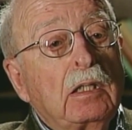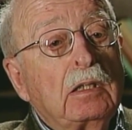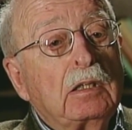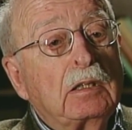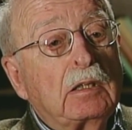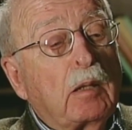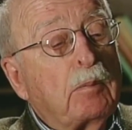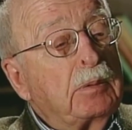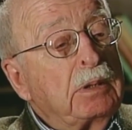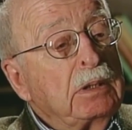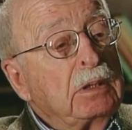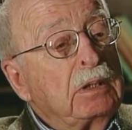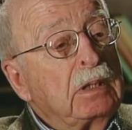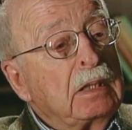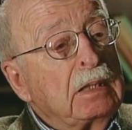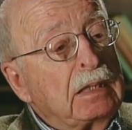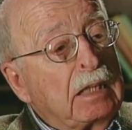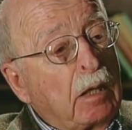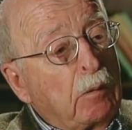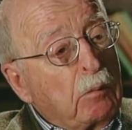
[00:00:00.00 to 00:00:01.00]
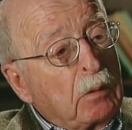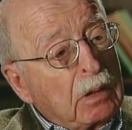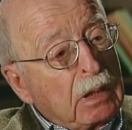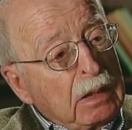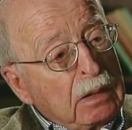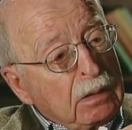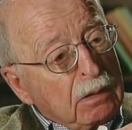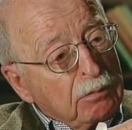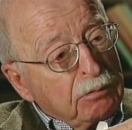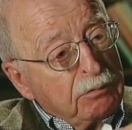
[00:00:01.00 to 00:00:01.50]
substances that will
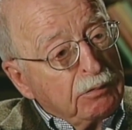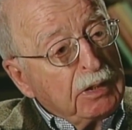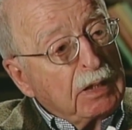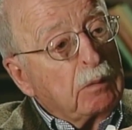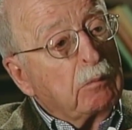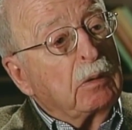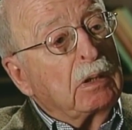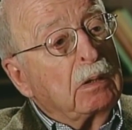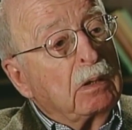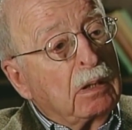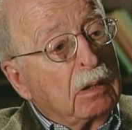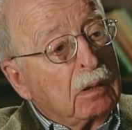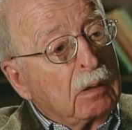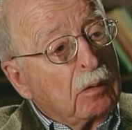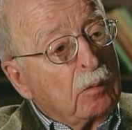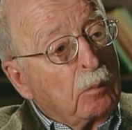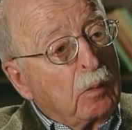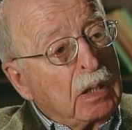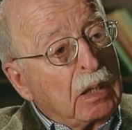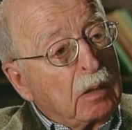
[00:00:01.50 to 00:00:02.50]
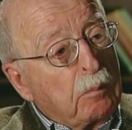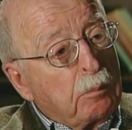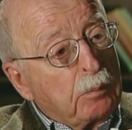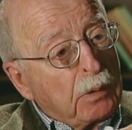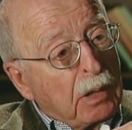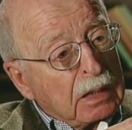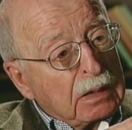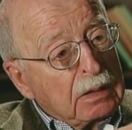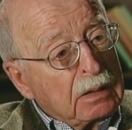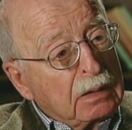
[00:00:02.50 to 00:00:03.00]
interfere with, with the
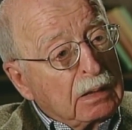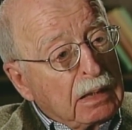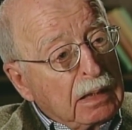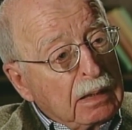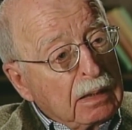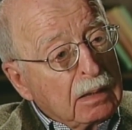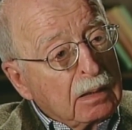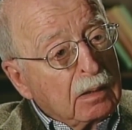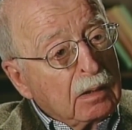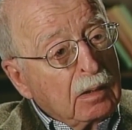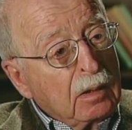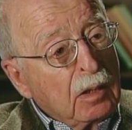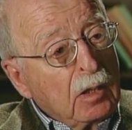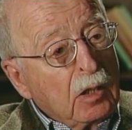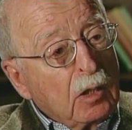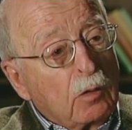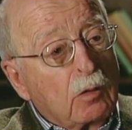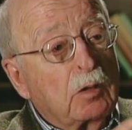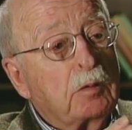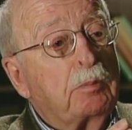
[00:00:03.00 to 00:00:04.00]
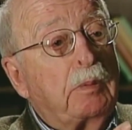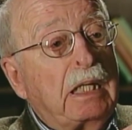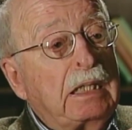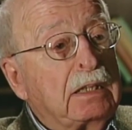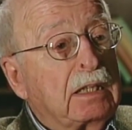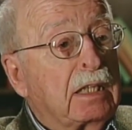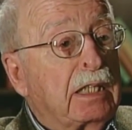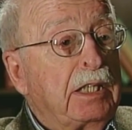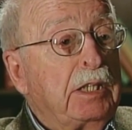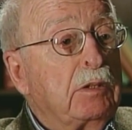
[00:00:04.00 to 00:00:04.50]
processes because
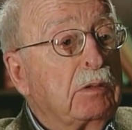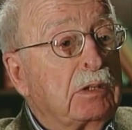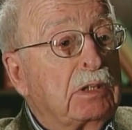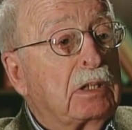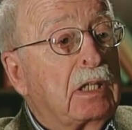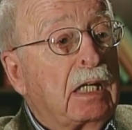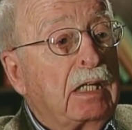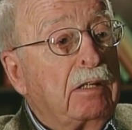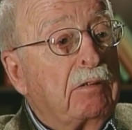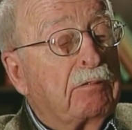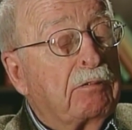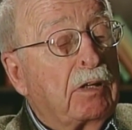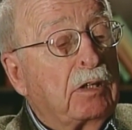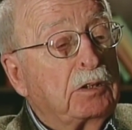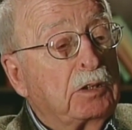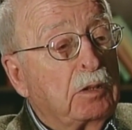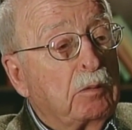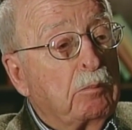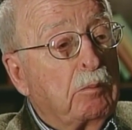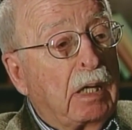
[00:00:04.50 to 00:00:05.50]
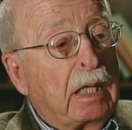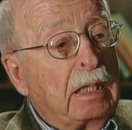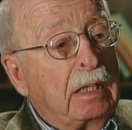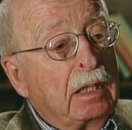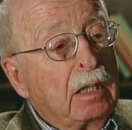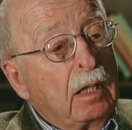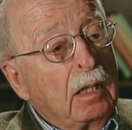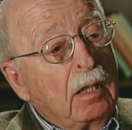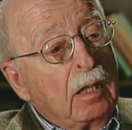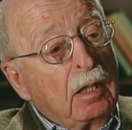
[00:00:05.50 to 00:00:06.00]
basically, you study function
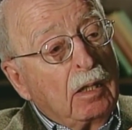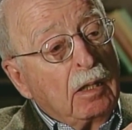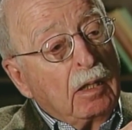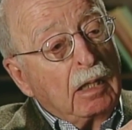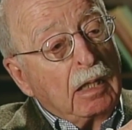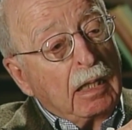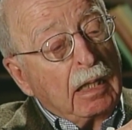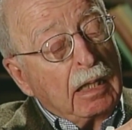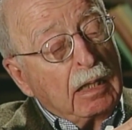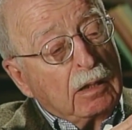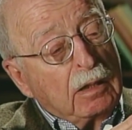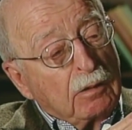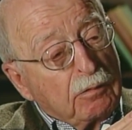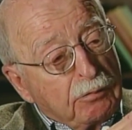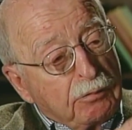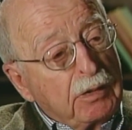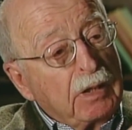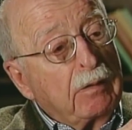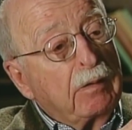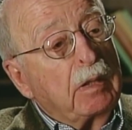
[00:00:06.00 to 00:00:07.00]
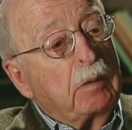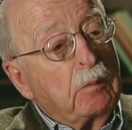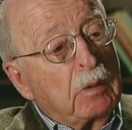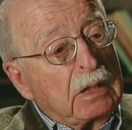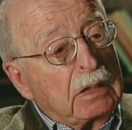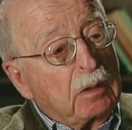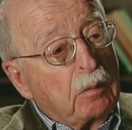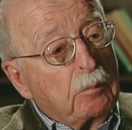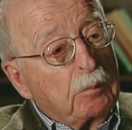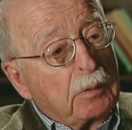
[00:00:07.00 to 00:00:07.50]
by interfering
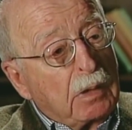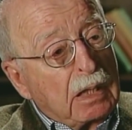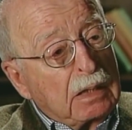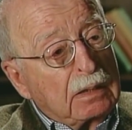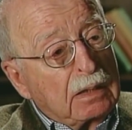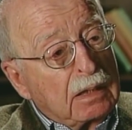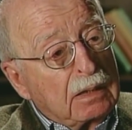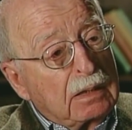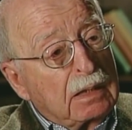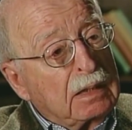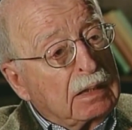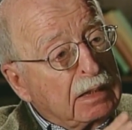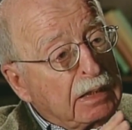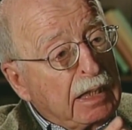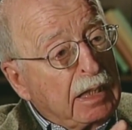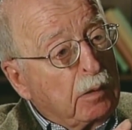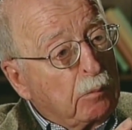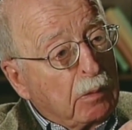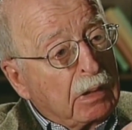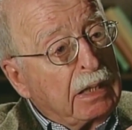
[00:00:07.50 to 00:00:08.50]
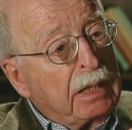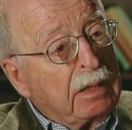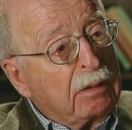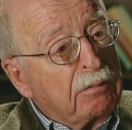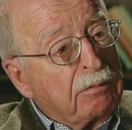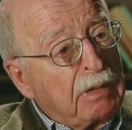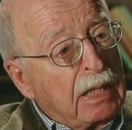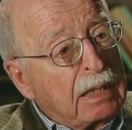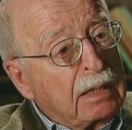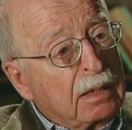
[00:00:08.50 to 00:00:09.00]
with some process and seeing what the
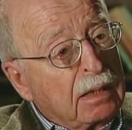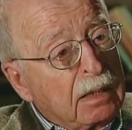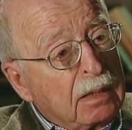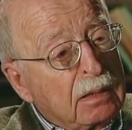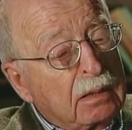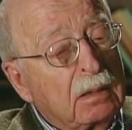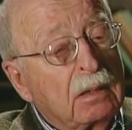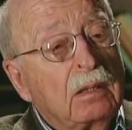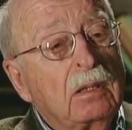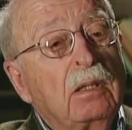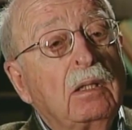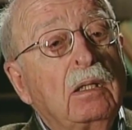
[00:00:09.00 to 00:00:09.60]
effect is.